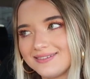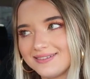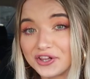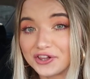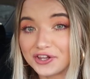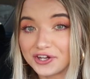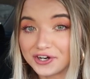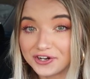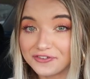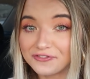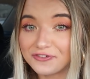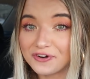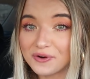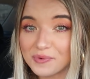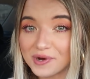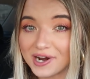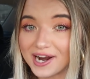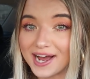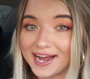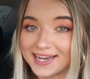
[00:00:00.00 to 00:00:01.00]
learn
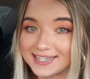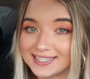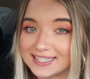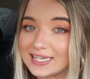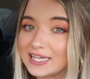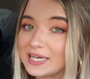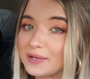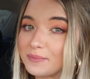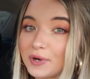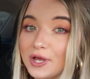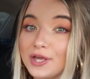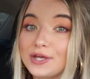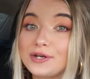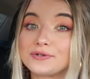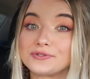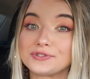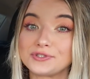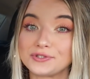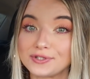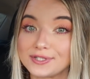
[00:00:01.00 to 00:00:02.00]
from what I did and probably
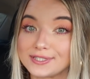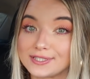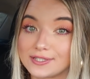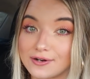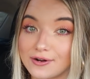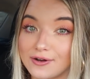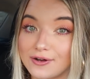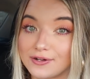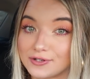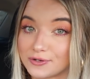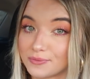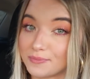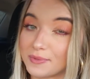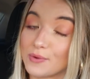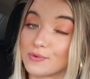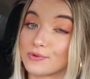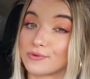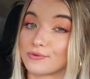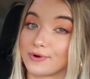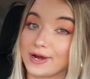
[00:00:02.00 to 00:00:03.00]
don't do this at all. Don't
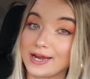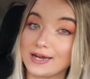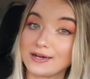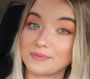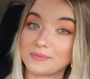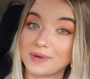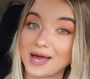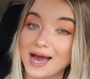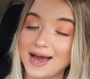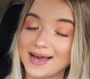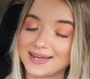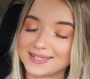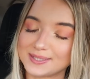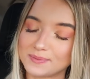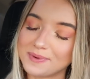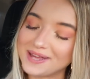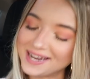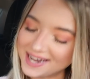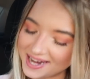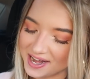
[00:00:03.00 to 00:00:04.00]
be with random guys.
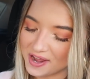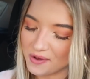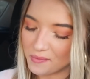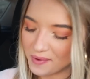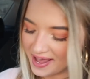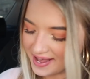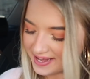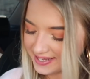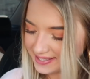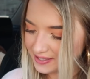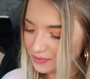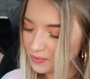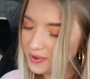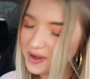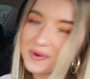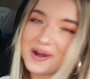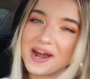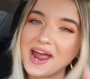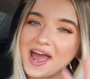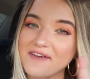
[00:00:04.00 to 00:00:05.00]
But anyways,
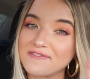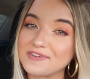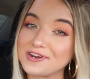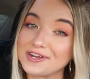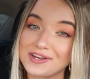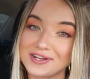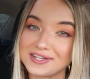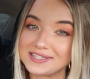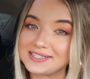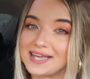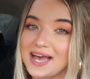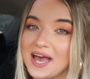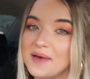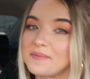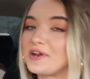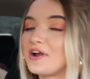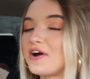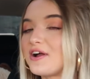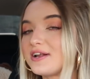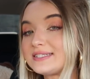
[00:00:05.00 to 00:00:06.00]
we were having a good time,
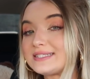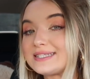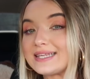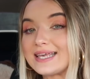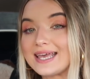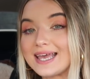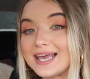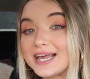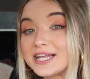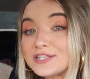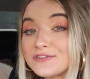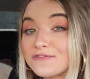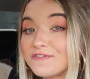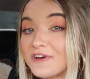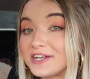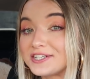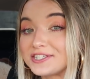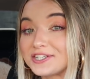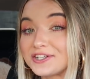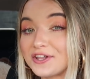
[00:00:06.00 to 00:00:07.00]
and honestly, it's
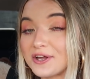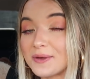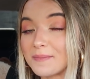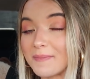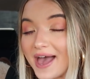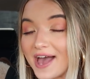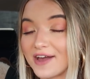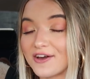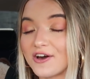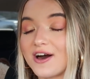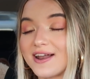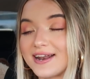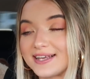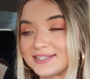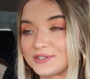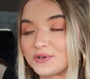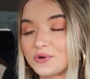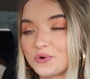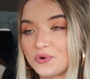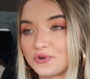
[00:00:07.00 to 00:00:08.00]
fun to look back on
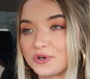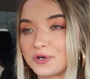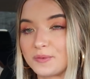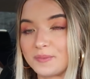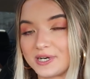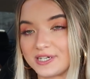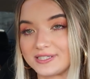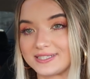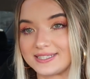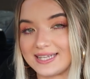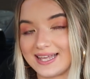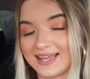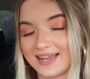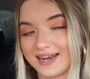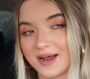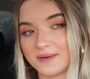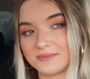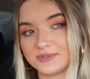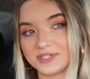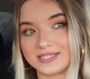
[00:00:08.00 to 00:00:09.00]
as an older
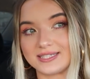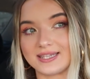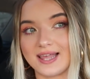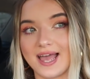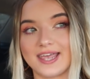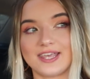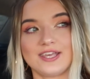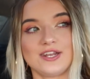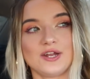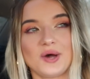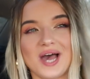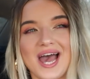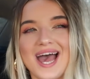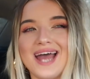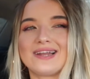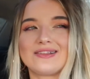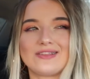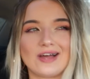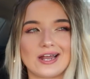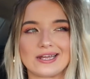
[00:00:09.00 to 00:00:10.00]
person. I'm just like, you know, I
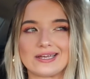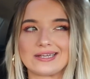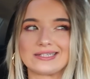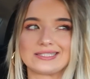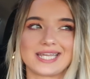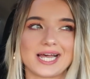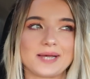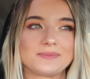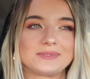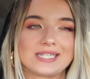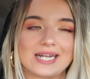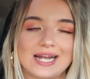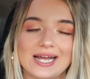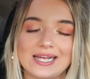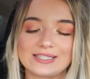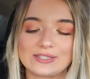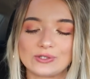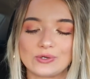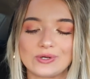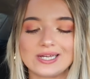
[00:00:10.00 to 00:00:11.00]
had a lot of good times in
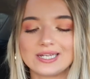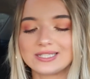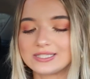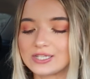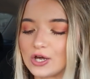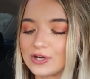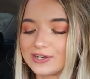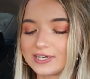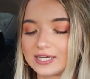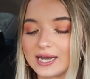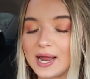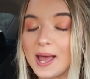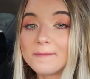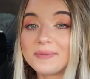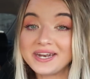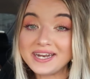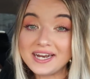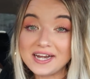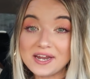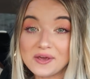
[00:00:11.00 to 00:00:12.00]
high school. It's all good.
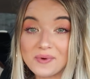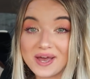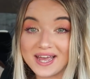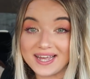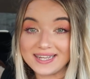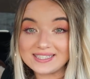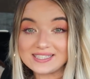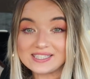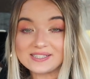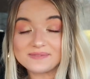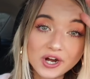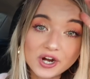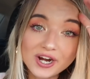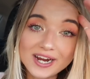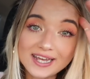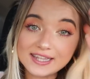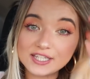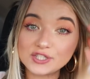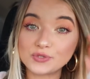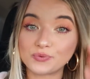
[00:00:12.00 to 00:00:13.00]
But anyways, we were
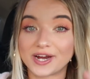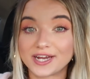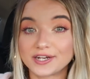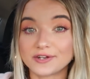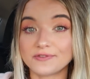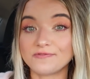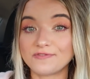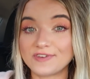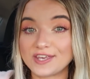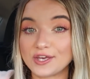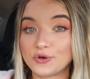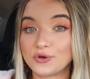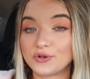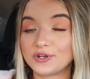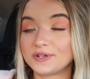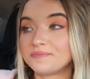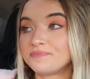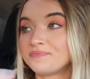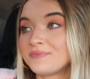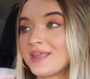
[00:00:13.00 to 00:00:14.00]
in this random
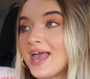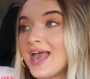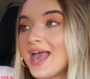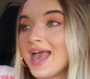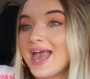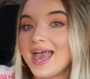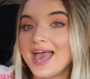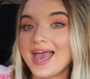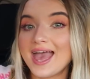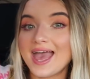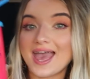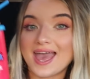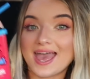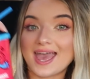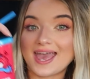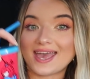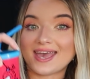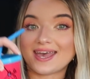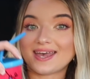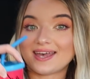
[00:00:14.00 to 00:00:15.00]
field,
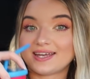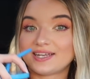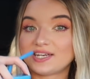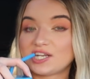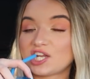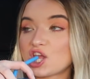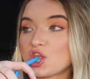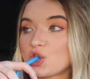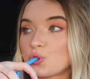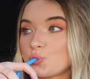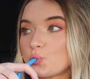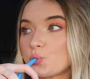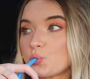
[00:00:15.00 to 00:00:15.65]
and